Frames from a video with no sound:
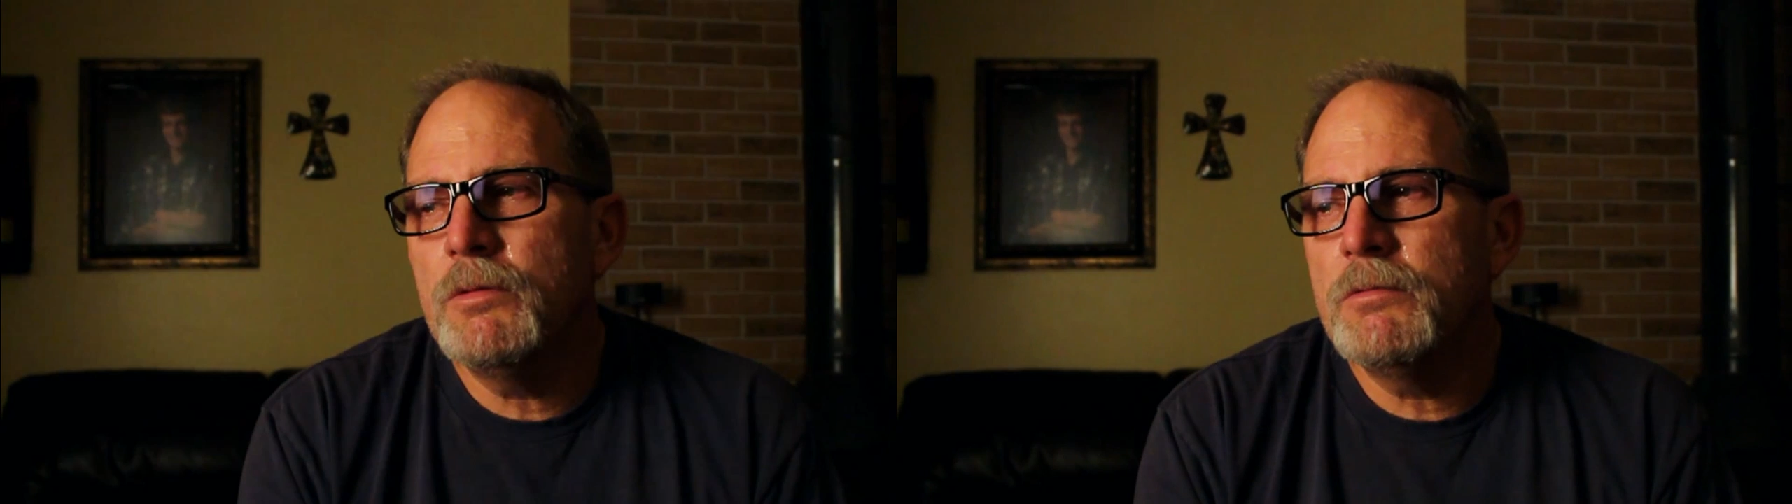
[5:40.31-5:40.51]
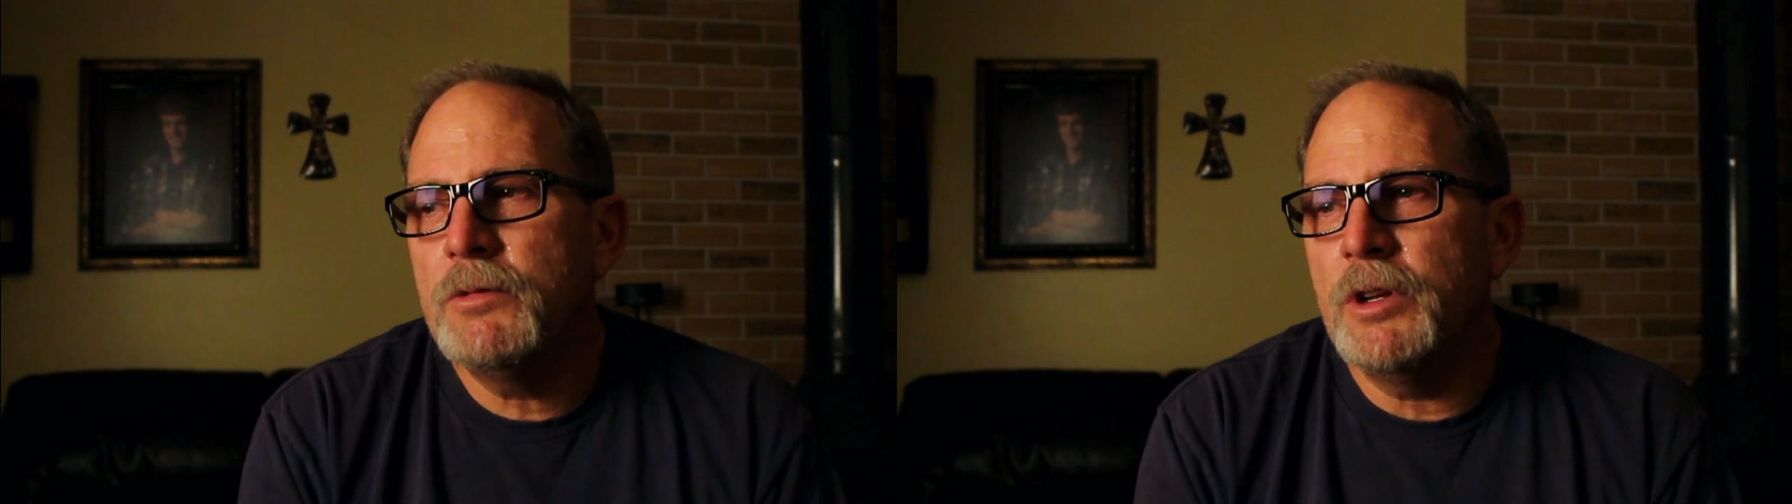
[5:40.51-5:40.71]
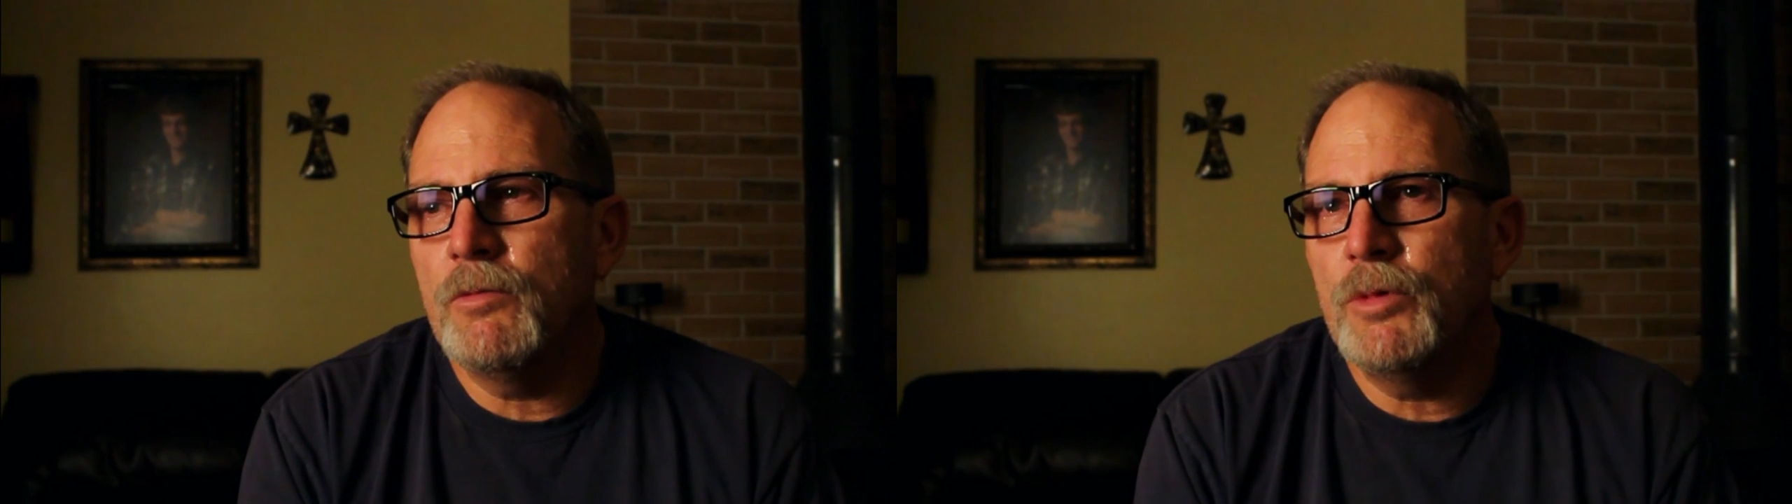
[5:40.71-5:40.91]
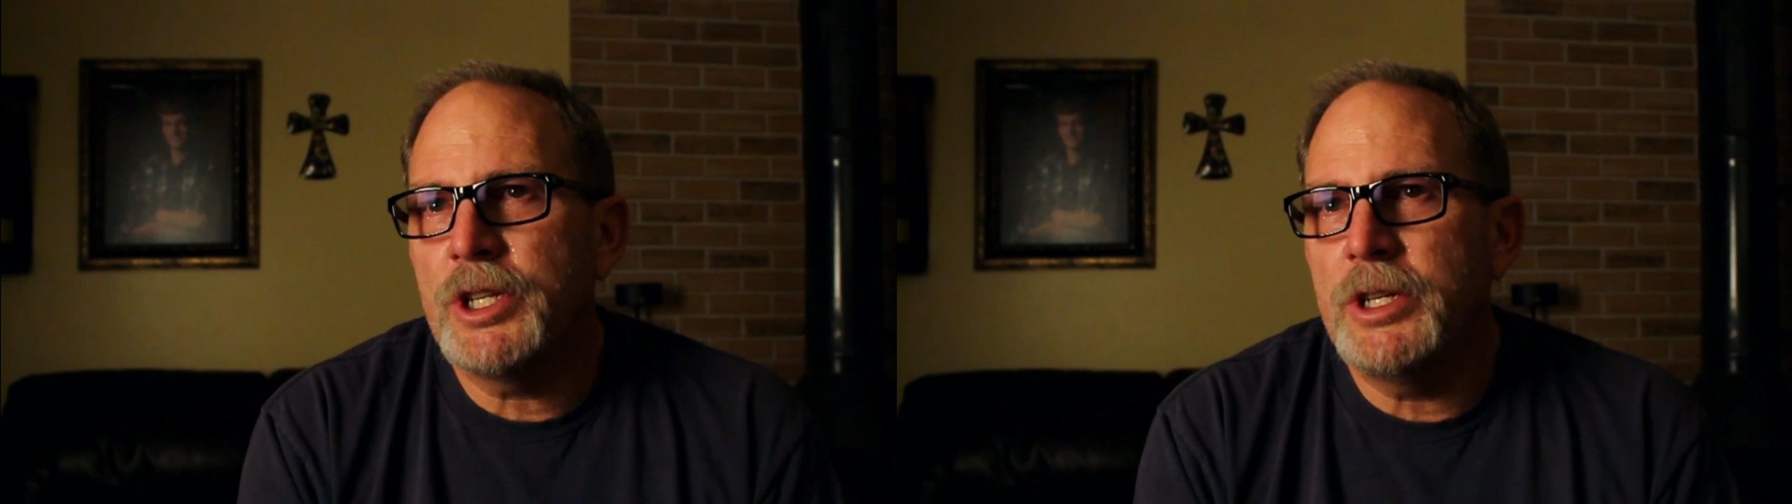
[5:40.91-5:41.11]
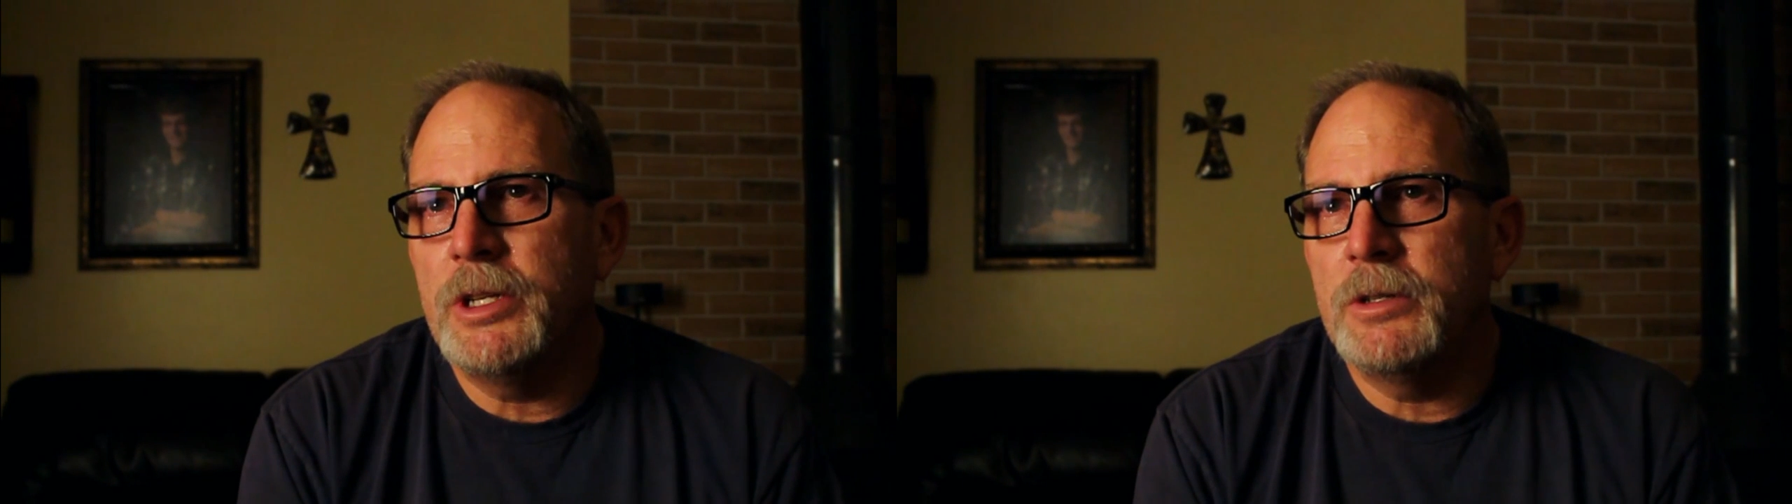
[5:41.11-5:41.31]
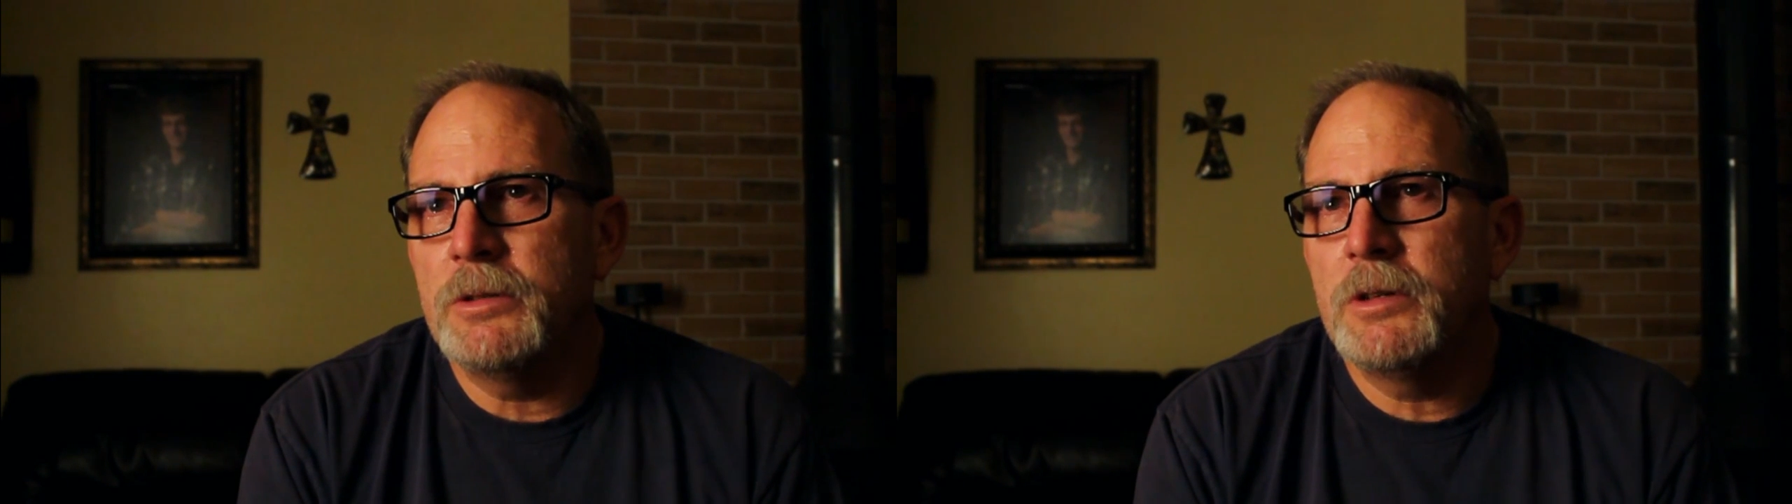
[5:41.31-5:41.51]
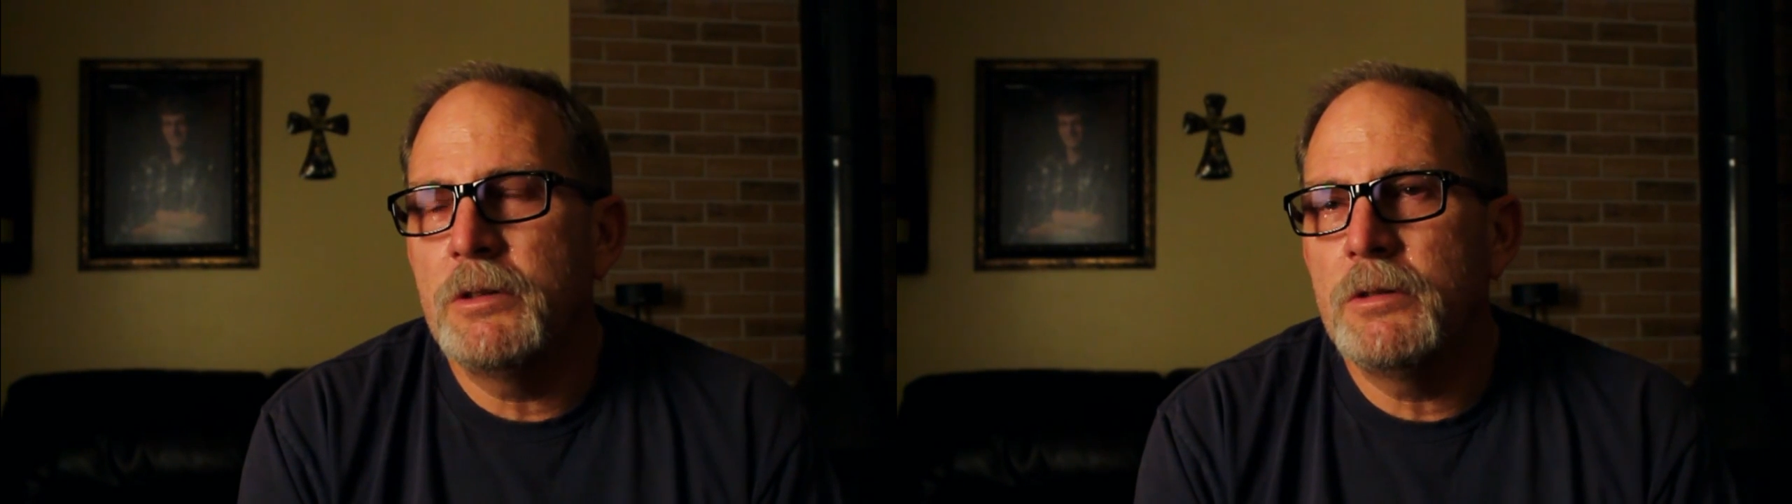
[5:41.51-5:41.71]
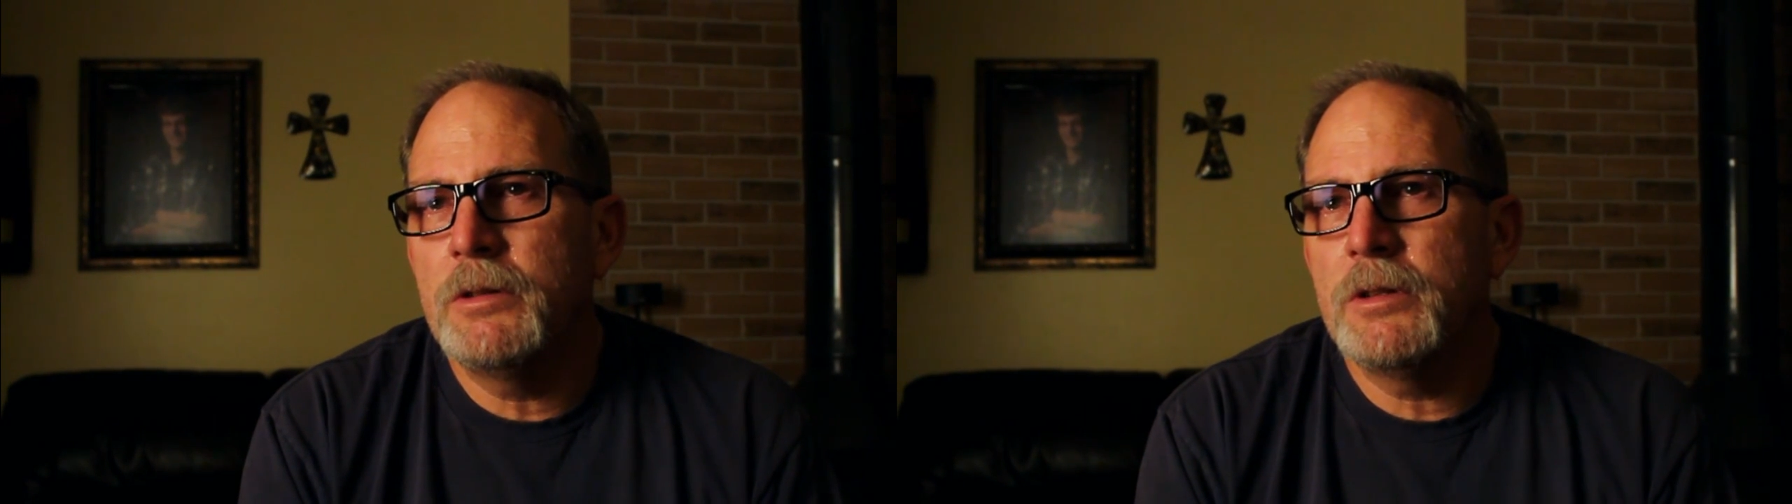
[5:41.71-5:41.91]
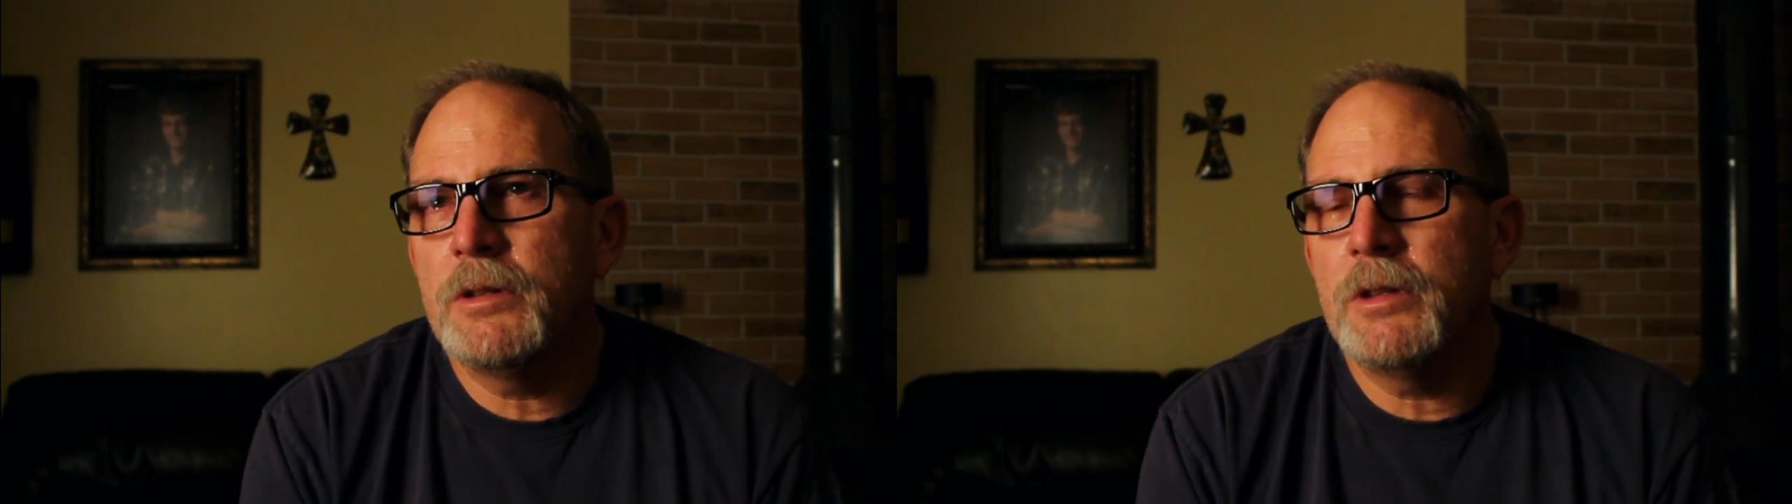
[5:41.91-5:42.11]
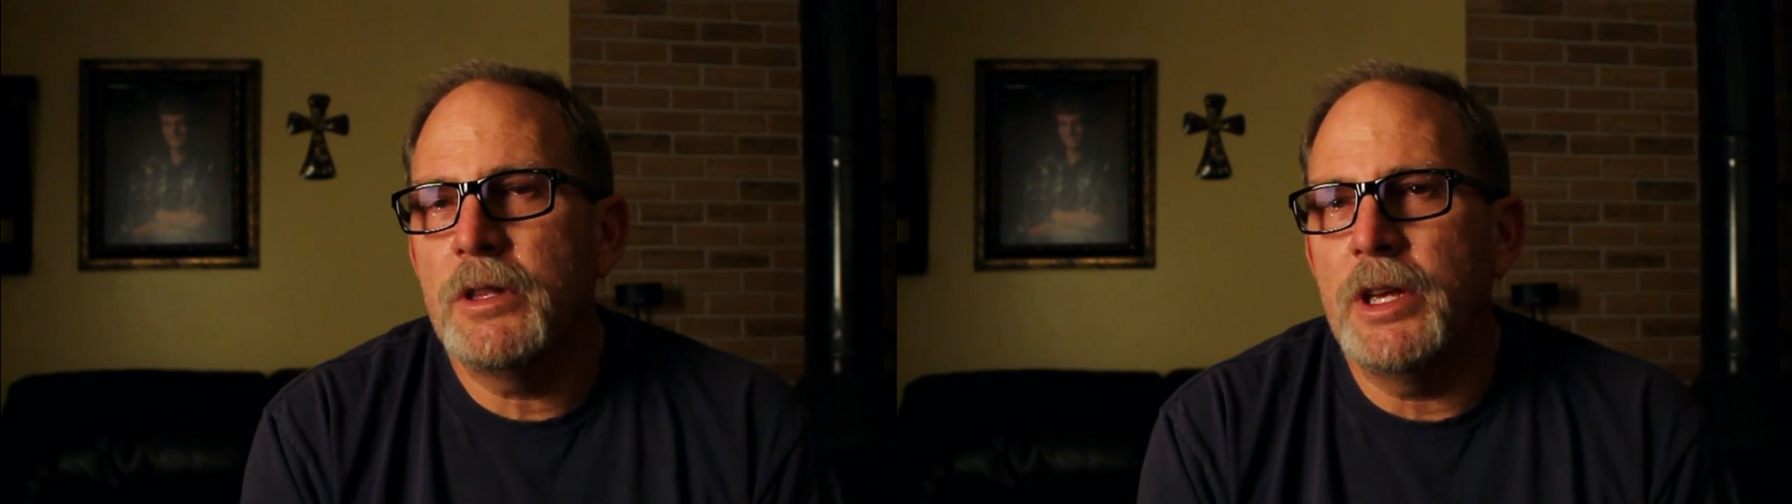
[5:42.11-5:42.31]
You know, wishing
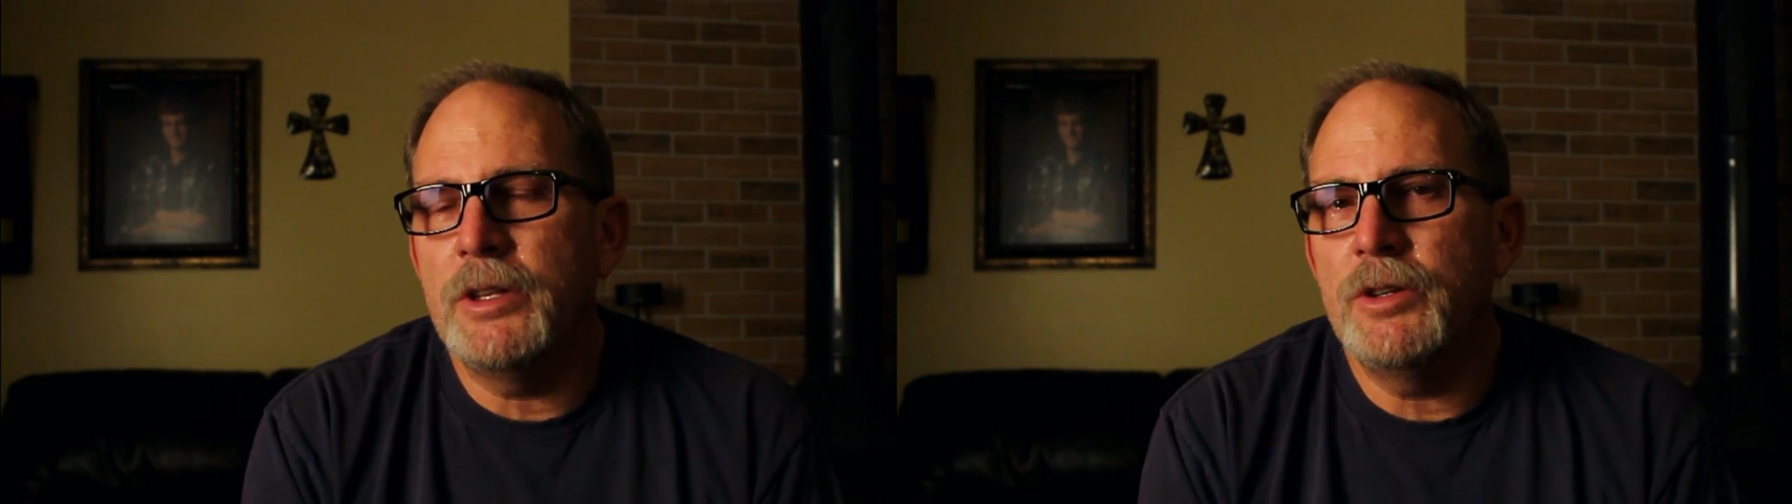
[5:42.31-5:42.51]
that